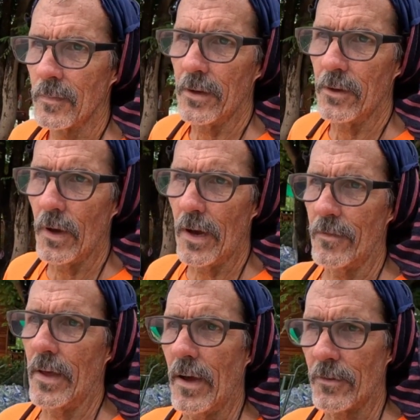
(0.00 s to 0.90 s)

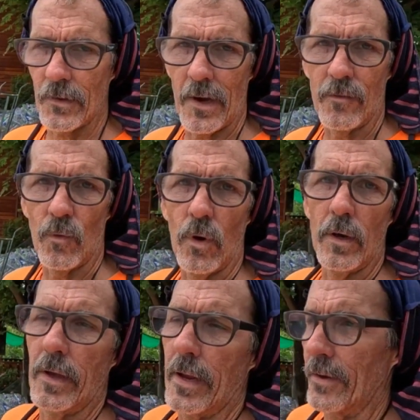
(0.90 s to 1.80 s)
They also have the
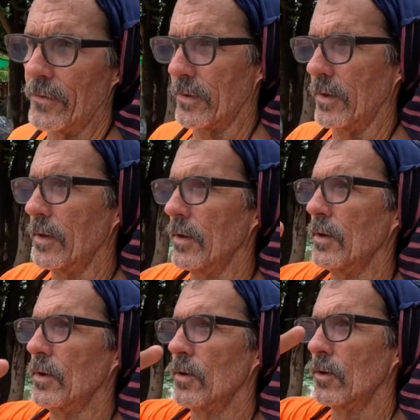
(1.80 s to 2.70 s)
one that has the
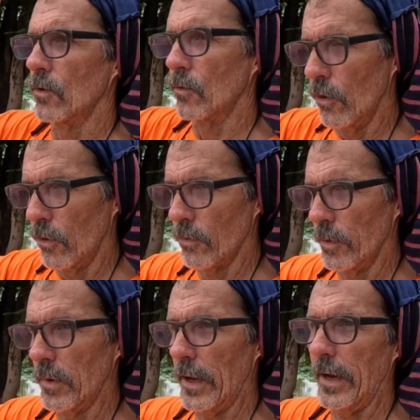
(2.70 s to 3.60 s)

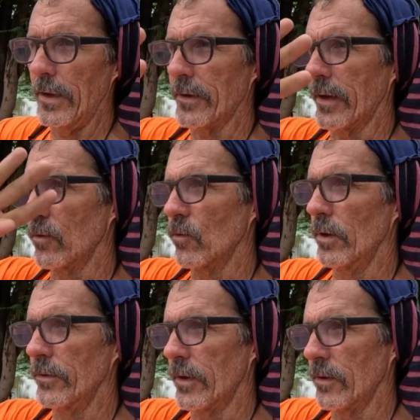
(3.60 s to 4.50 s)
rotary blades, like the
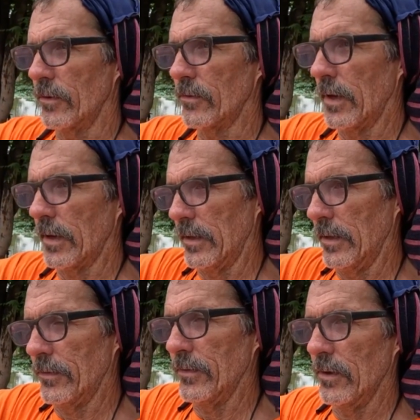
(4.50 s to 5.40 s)
ones that are just like
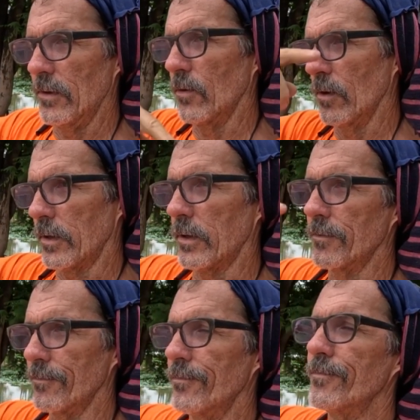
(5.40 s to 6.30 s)
this, you know, where it
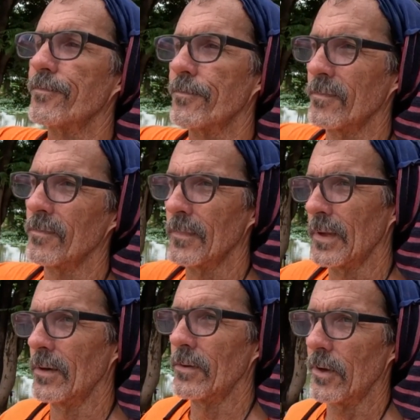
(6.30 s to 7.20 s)
could
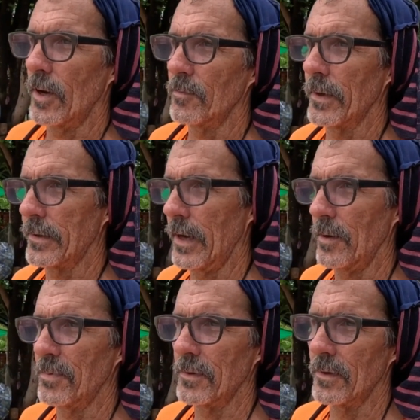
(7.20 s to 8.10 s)
chop like
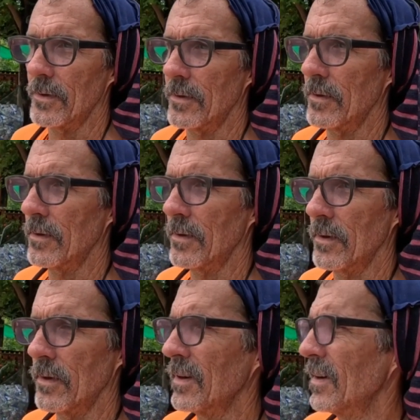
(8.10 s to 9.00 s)
that, but
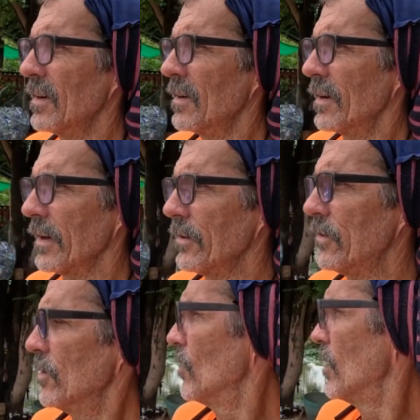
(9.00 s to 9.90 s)
I guess she